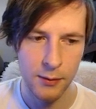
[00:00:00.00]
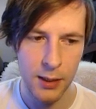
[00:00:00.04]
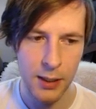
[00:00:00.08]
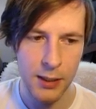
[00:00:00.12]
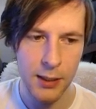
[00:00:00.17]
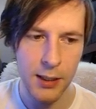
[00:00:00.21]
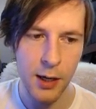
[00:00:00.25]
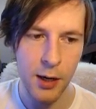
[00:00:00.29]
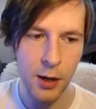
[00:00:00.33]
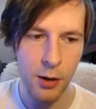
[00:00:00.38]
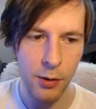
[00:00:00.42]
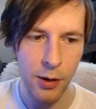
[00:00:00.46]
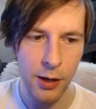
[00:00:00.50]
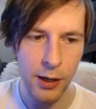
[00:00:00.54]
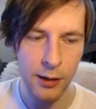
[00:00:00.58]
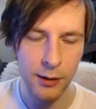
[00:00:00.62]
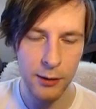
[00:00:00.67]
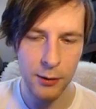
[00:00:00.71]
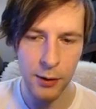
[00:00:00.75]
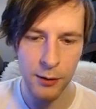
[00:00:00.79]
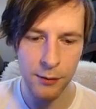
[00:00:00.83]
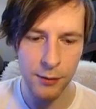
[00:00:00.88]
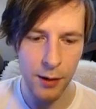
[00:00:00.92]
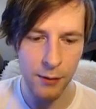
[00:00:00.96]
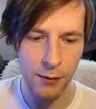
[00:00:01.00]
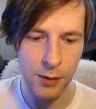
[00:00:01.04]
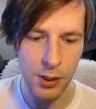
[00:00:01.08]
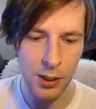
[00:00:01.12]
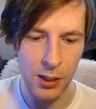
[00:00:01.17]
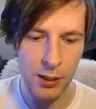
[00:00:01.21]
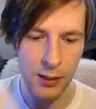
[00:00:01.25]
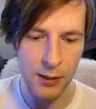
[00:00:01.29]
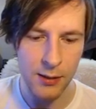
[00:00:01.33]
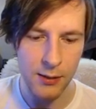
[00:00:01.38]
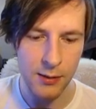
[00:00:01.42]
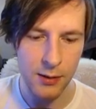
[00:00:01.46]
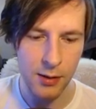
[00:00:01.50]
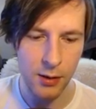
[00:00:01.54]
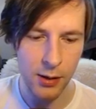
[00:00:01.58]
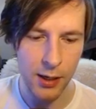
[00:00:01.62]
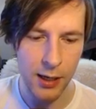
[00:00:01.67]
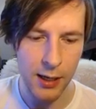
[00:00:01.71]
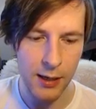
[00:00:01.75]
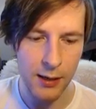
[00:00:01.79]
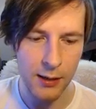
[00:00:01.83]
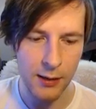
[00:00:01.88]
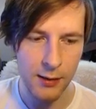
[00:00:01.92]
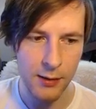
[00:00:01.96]
And they are running 3-5 agendas.
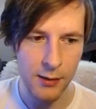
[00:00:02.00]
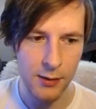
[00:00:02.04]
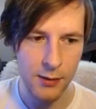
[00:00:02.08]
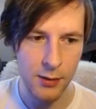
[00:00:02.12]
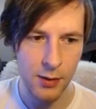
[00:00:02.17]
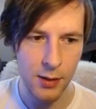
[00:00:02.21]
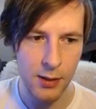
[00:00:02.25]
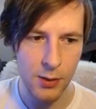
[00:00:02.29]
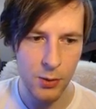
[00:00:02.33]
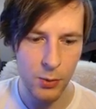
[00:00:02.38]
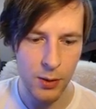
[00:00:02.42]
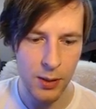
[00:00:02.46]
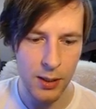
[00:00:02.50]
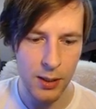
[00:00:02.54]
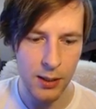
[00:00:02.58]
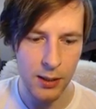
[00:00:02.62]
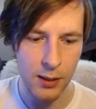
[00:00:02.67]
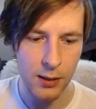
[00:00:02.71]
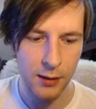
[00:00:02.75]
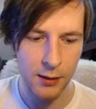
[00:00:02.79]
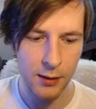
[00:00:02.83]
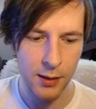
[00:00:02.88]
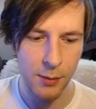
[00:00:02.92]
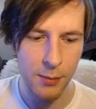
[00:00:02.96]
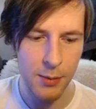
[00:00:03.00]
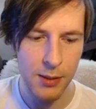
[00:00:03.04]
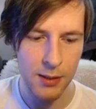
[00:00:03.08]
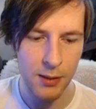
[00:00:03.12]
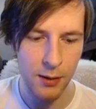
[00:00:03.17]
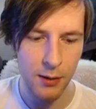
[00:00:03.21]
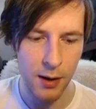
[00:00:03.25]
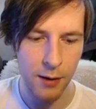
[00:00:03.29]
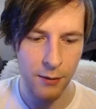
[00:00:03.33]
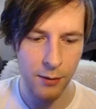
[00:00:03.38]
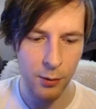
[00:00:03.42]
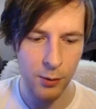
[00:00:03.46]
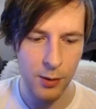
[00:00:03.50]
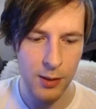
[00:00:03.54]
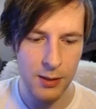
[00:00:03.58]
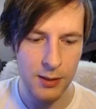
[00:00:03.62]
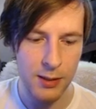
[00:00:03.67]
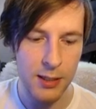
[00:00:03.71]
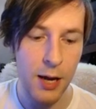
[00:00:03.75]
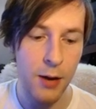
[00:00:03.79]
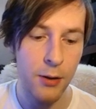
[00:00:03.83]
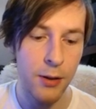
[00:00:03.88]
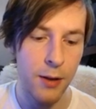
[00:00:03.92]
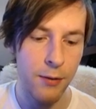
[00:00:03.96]
Okay, so that's one hit. They missed our I've had worse.
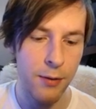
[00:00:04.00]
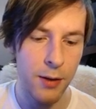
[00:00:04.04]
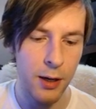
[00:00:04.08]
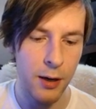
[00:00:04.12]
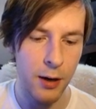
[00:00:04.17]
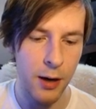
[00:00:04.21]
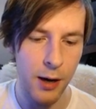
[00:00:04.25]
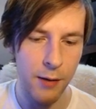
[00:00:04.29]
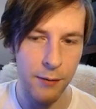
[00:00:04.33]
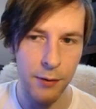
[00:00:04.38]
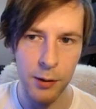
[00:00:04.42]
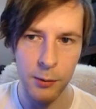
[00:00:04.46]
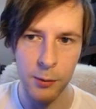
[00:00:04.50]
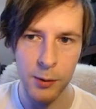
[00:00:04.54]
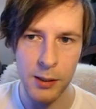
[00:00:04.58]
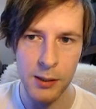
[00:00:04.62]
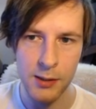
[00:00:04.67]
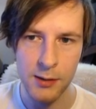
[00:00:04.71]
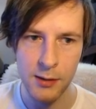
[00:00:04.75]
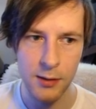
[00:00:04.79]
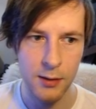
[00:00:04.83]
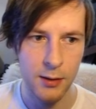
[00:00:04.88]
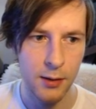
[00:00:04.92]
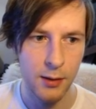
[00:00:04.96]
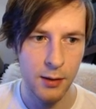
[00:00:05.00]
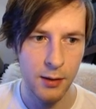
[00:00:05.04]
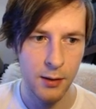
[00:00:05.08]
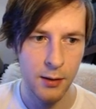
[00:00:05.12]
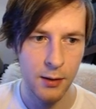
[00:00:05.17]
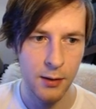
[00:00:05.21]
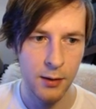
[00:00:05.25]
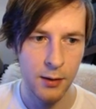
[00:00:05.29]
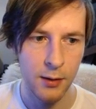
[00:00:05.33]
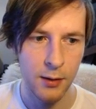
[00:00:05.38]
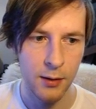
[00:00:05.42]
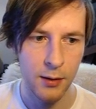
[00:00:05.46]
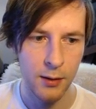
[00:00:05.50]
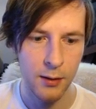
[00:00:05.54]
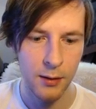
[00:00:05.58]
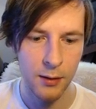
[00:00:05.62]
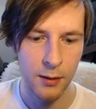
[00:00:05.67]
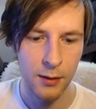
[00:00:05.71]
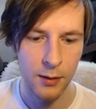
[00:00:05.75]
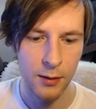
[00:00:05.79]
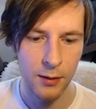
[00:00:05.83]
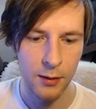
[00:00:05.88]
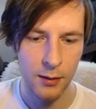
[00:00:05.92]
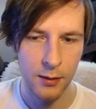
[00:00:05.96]
Now they've hit our I've had worse.
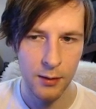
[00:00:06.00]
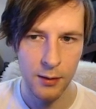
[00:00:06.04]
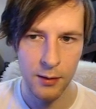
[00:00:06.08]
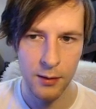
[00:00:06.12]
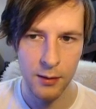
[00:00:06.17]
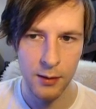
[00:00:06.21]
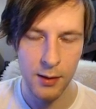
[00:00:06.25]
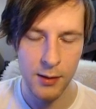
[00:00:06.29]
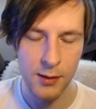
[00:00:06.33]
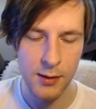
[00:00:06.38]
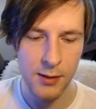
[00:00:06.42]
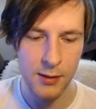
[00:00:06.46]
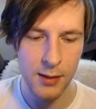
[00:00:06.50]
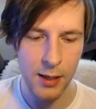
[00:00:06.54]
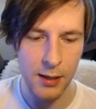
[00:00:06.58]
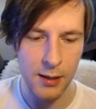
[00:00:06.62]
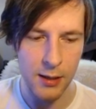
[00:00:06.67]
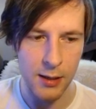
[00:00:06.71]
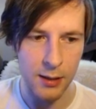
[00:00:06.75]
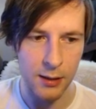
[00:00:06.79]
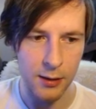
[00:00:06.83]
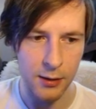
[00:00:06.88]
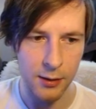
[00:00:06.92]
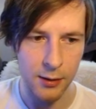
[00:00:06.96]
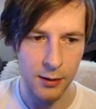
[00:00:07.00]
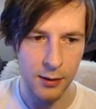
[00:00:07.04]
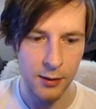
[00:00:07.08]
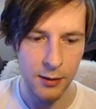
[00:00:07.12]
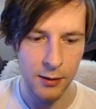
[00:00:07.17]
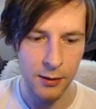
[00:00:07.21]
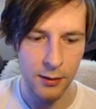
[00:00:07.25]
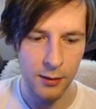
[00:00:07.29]
This is ideal.